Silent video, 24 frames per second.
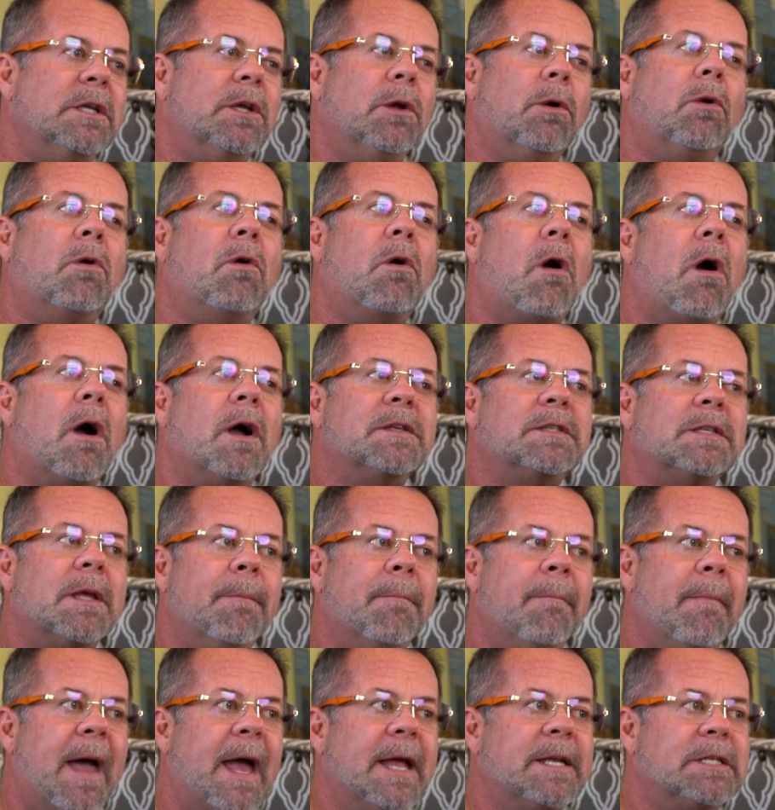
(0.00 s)
till you cross a
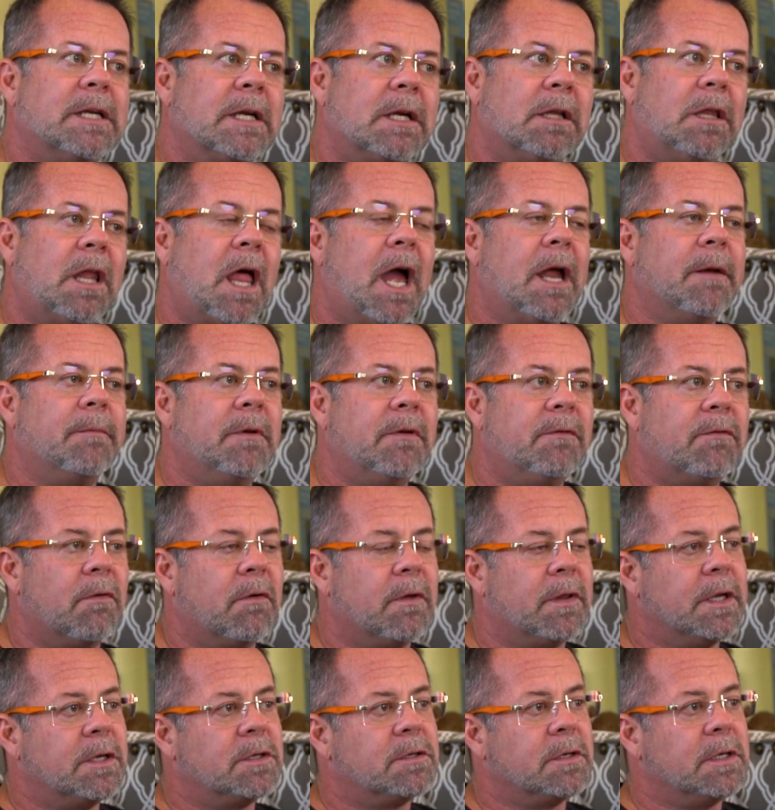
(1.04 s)
magic line
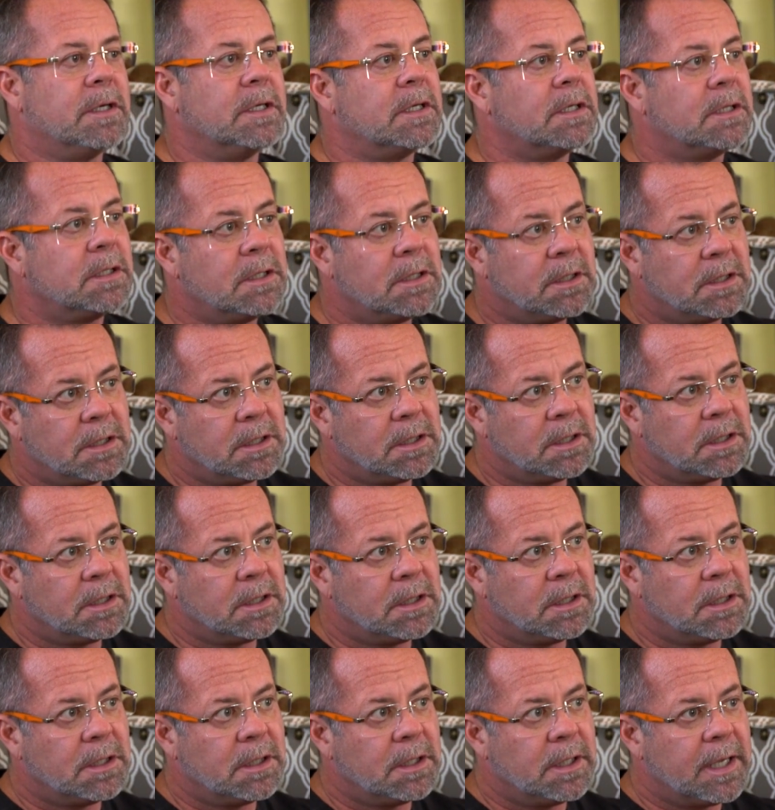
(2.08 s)
before they treat.
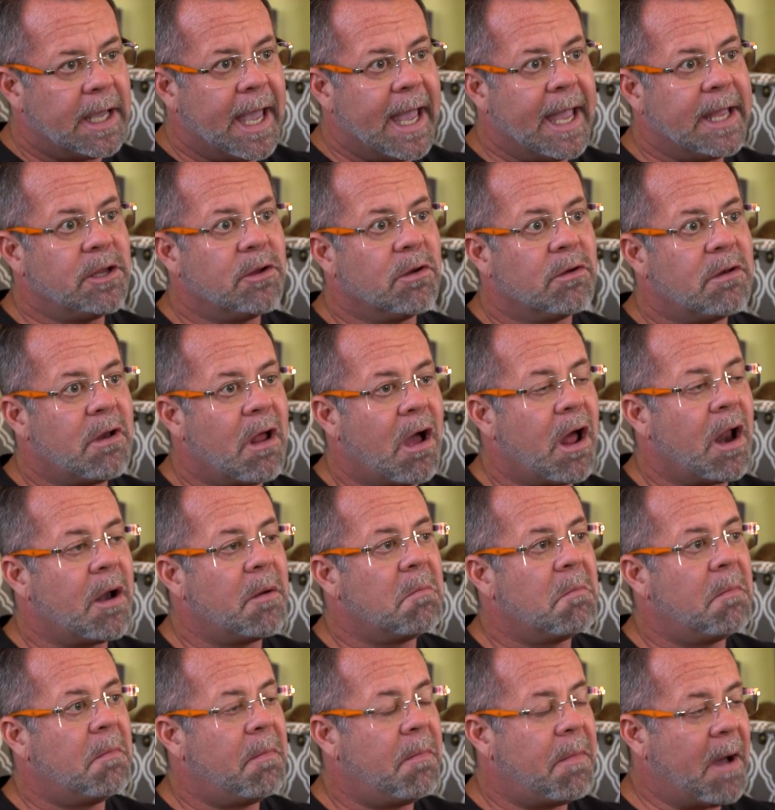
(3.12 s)
And you're not
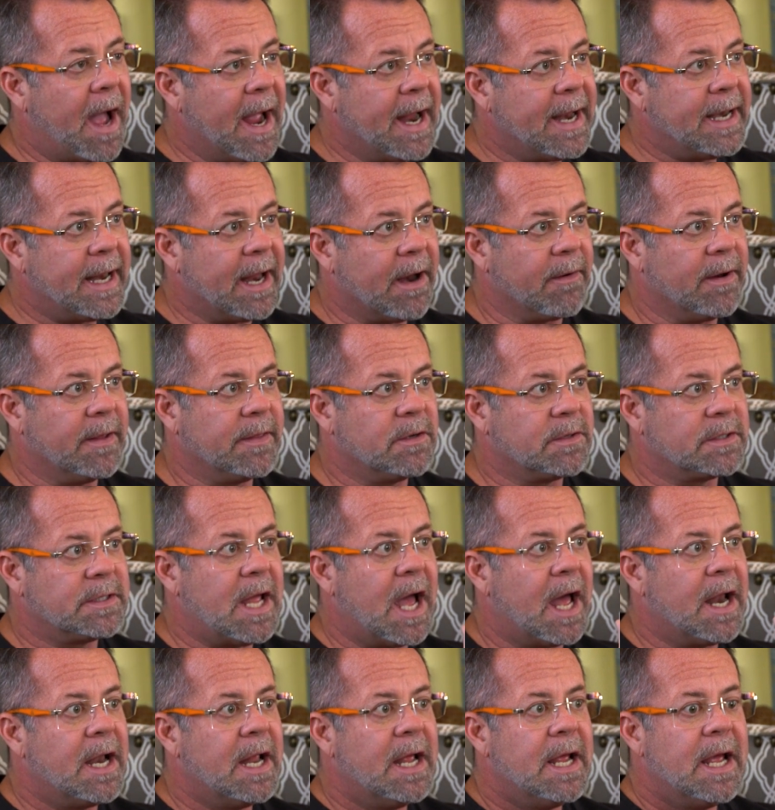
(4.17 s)
binary. There's
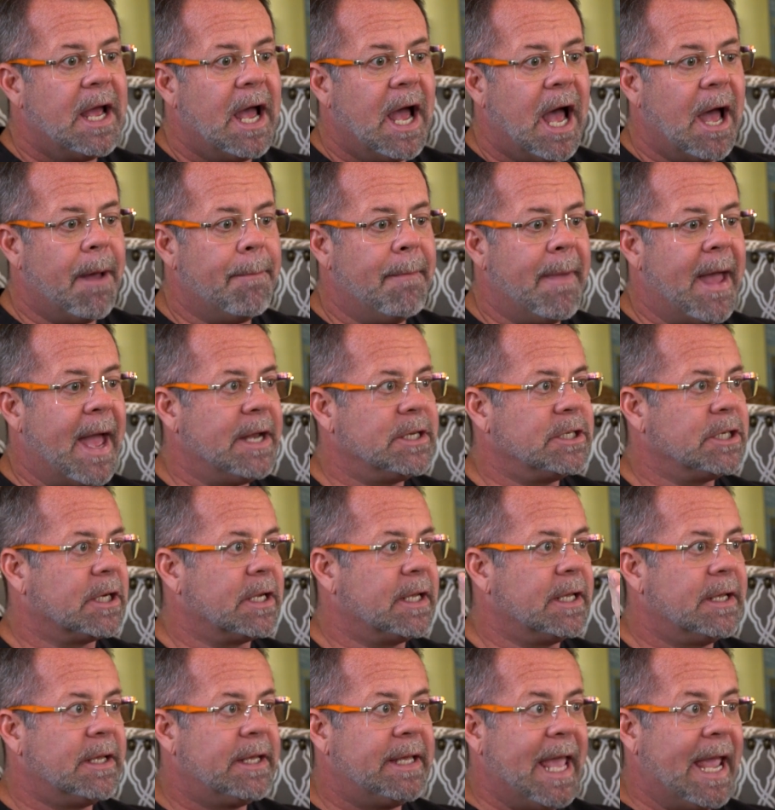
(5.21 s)
not a magic
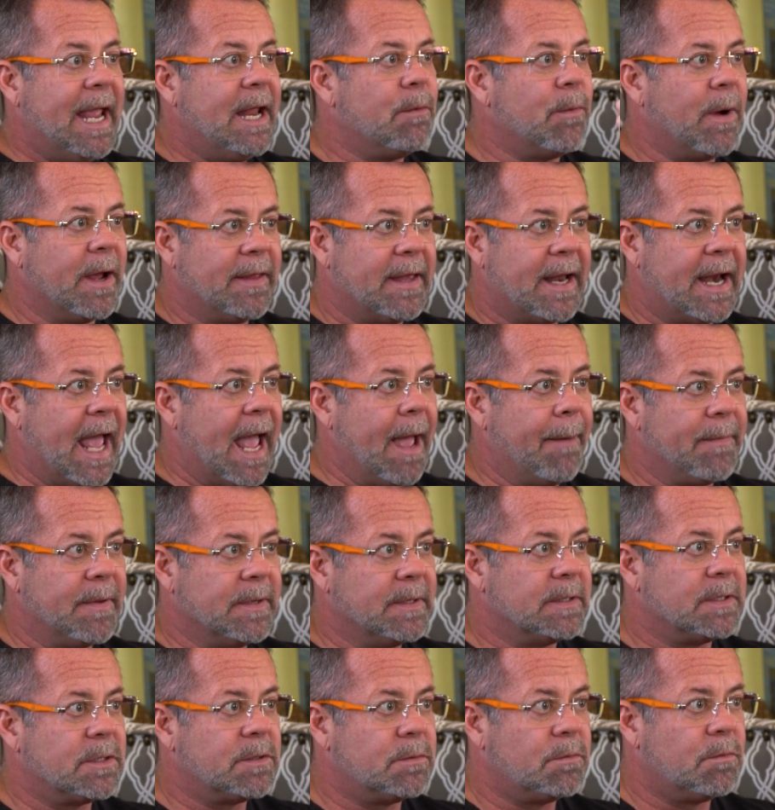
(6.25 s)
gateway that
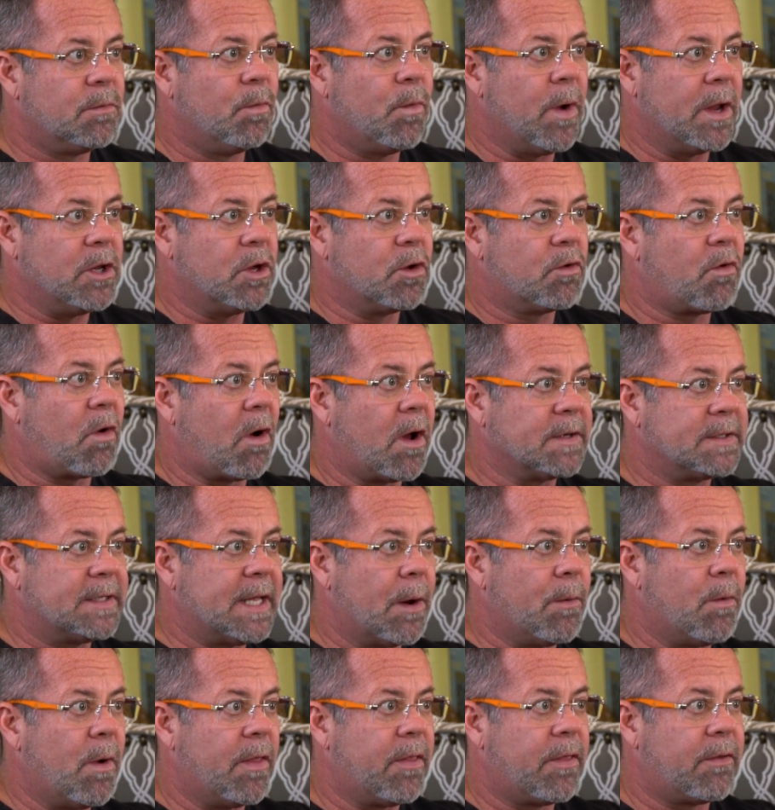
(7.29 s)
happens when you cross
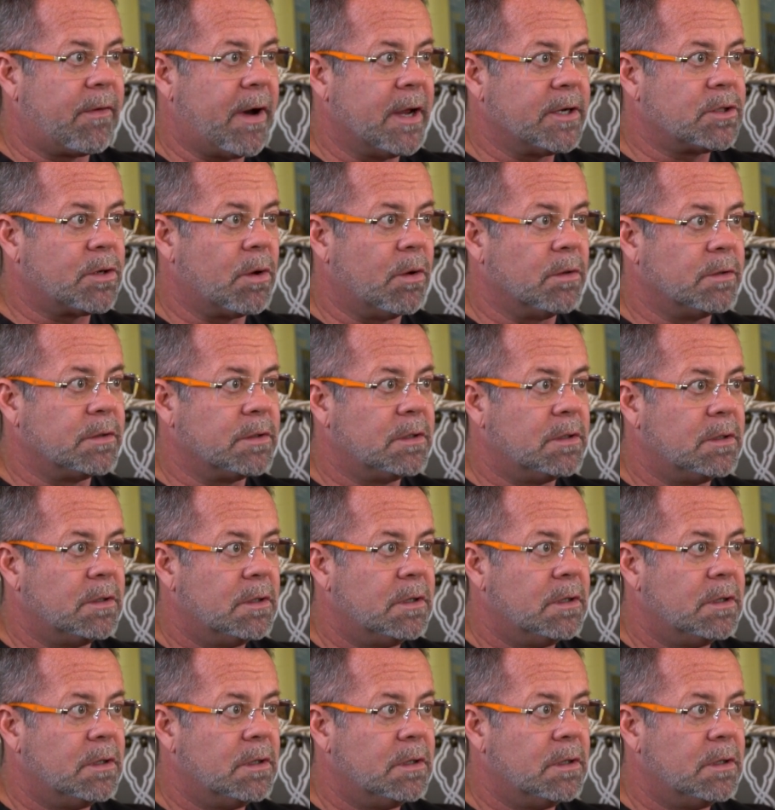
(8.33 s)
that one threshold.